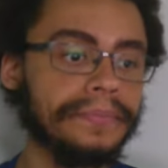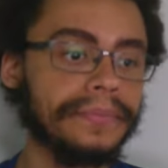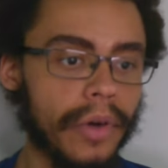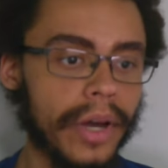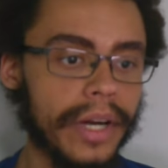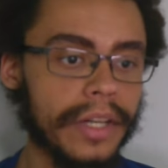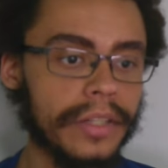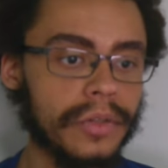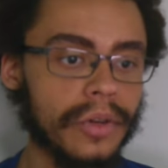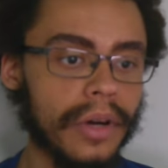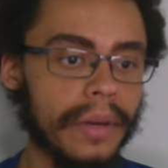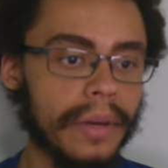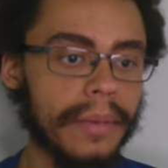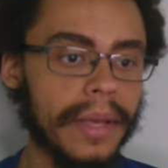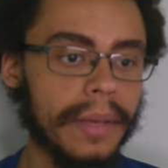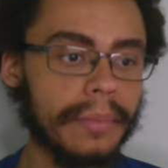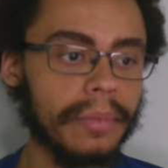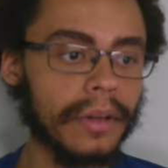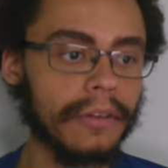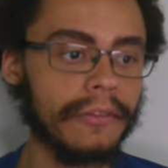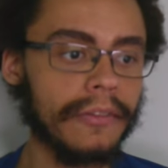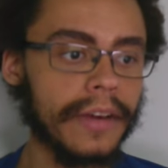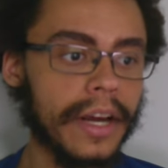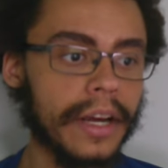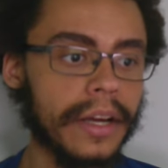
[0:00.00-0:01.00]
Predatory
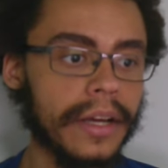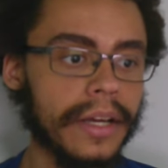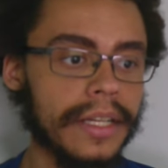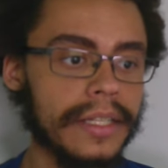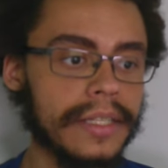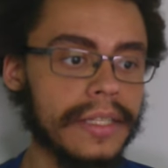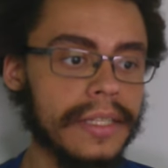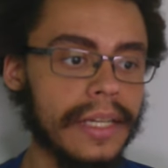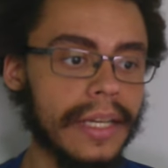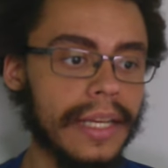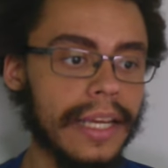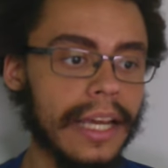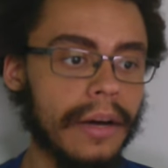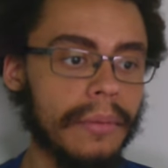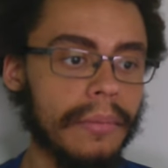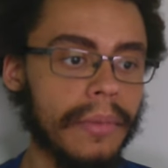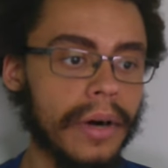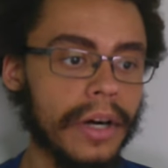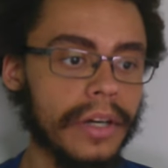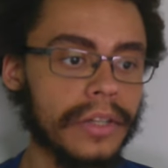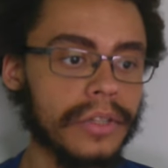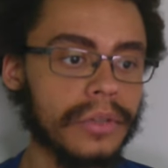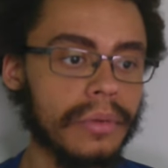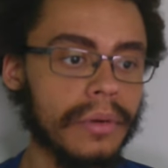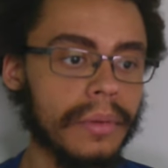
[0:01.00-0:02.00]
people are very good at seeking out
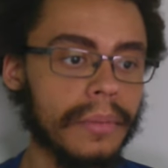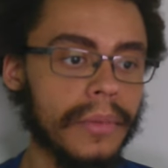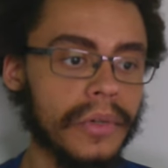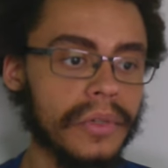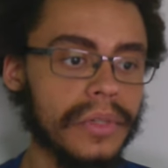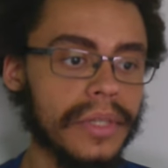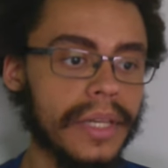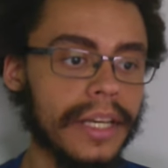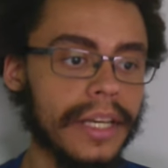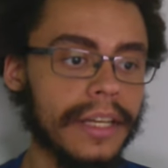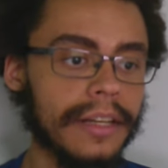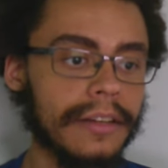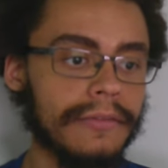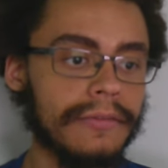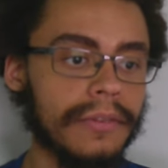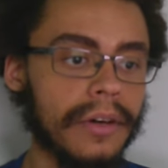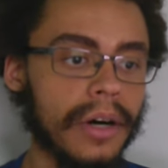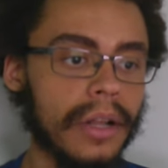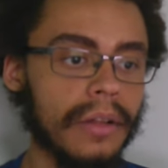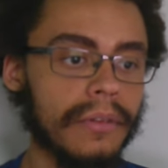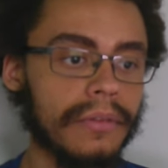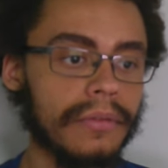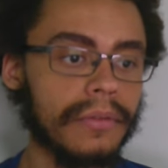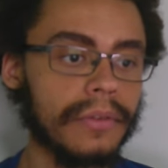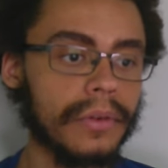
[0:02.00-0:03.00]
marks who are most likely to
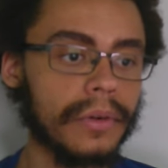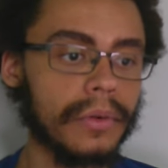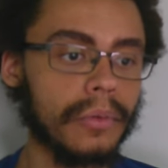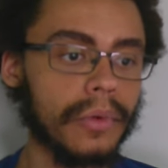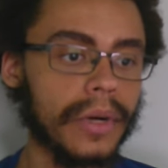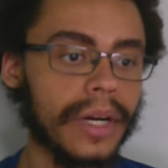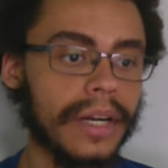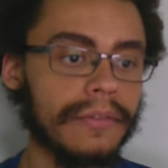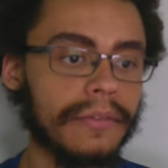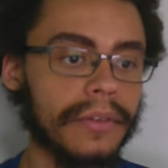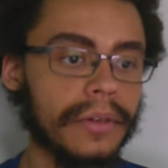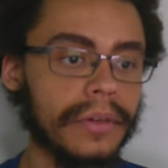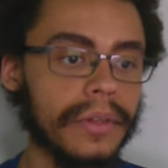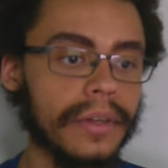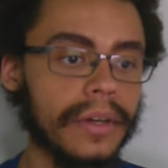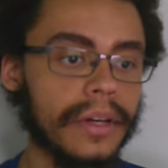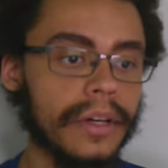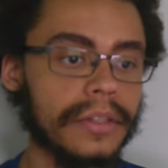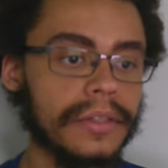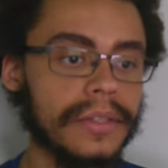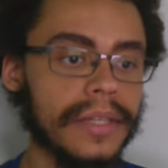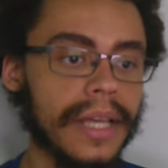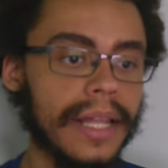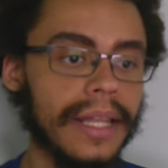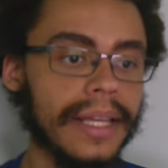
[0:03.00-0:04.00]
fall for whatever
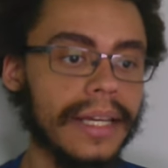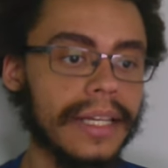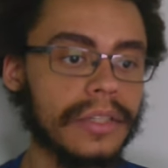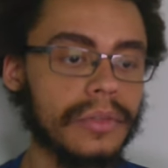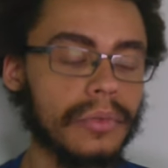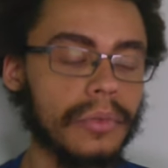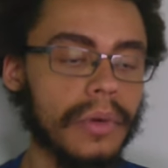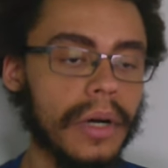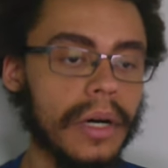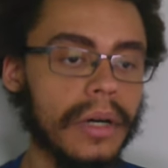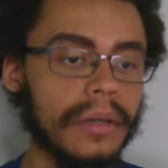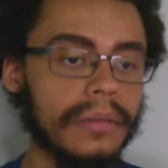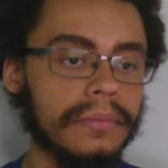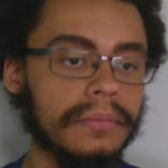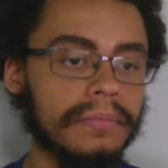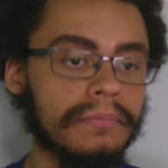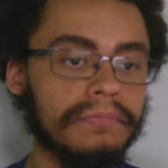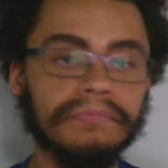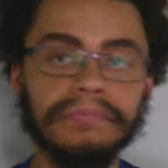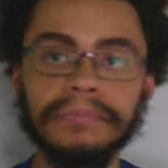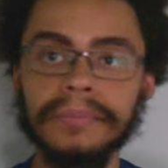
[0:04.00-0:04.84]
they're selling as well.